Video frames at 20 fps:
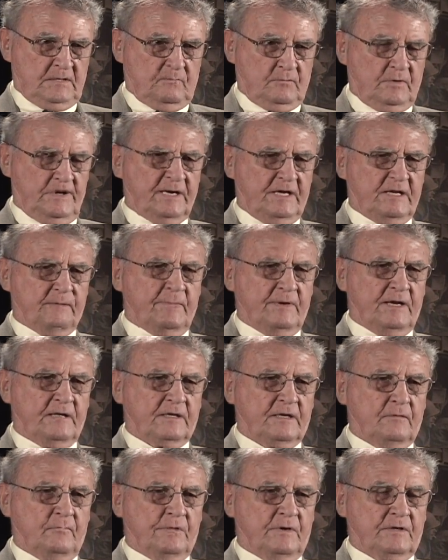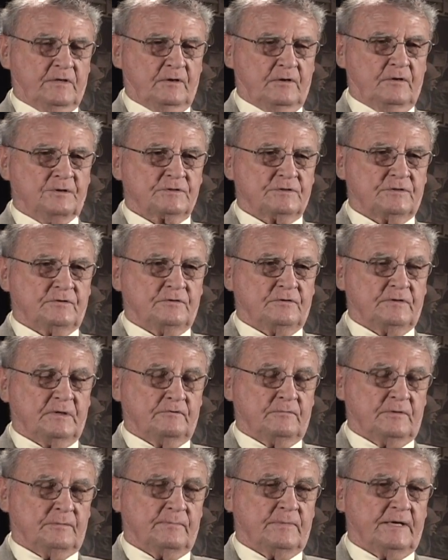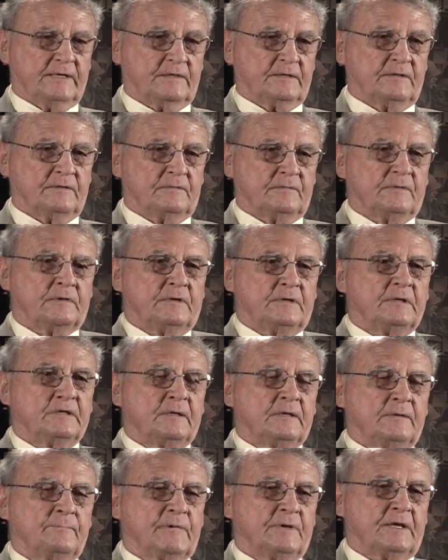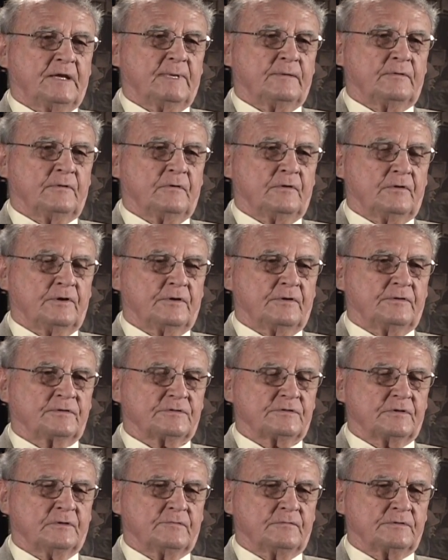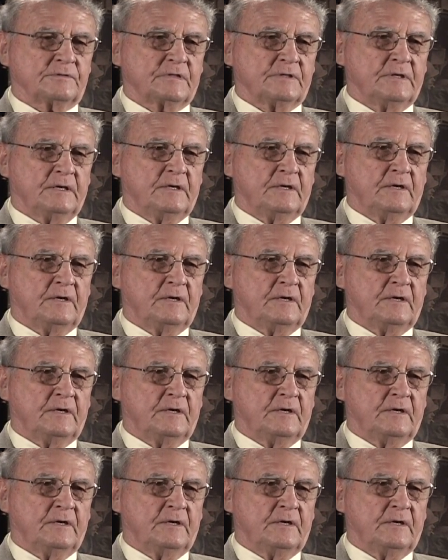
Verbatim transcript: well, he came out and got, went to law school and then went back to, the, became a lawyer in the service.